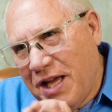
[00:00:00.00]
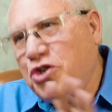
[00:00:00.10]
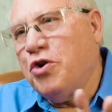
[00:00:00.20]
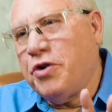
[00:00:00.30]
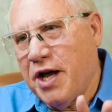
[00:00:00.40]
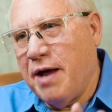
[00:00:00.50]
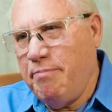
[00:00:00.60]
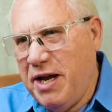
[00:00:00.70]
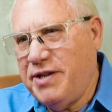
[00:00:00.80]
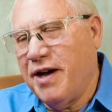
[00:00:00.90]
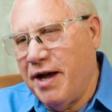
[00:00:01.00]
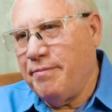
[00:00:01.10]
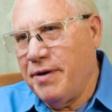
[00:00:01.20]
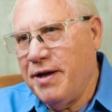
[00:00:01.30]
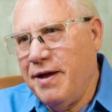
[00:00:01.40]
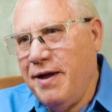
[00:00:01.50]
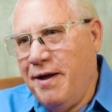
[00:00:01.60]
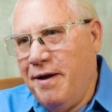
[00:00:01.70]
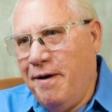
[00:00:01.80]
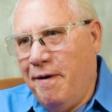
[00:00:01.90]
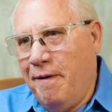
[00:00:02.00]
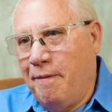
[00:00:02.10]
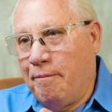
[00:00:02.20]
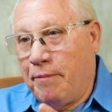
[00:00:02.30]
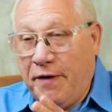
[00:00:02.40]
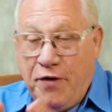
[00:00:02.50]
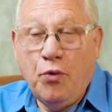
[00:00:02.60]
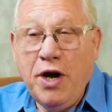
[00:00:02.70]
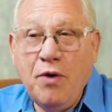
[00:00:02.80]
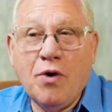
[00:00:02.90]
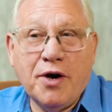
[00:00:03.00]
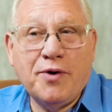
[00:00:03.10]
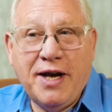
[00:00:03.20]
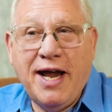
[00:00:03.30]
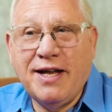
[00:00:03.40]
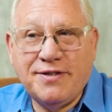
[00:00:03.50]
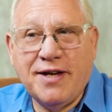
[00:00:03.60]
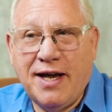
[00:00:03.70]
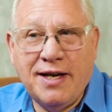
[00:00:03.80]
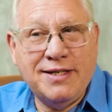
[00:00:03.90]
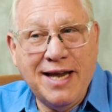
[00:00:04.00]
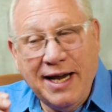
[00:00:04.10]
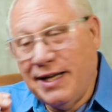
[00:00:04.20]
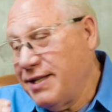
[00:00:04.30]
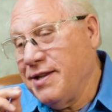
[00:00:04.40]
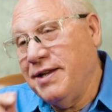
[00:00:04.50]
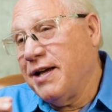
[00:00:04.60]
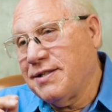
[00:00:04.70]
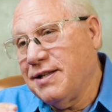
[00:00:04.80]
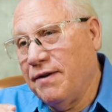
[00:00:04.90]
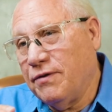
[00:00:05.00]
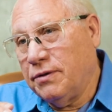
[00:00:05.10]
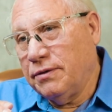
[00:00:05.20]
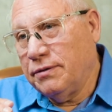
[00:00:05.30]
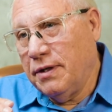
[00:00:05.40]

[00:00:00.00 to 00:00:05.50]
It's your time, me time. But if you really want to enhance that and take it to the next level,